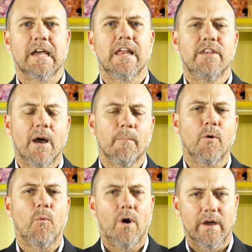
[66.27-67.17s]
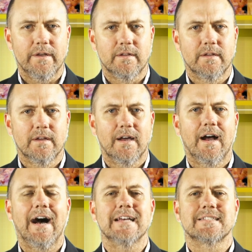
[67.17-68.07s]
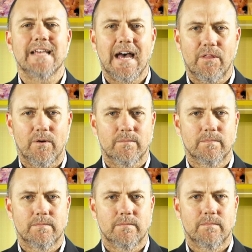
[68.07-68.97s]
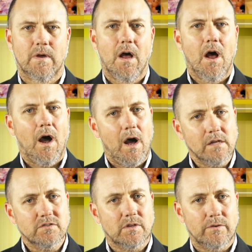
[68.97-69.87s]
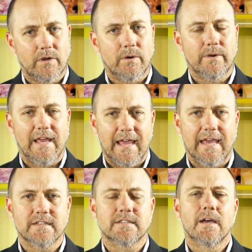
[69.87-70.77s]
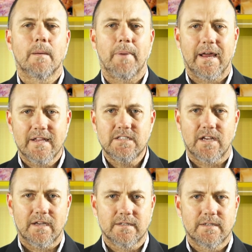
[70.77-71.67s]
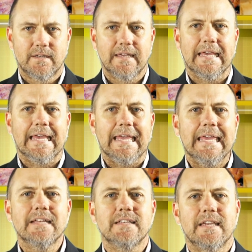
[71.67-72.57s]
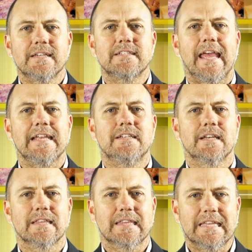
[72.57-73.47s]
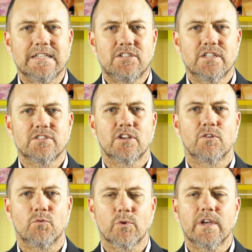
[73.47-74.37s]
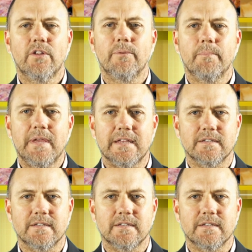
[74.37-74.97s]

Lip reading: Number one, asado. Also known as parrilla, it is a delicious grilled meat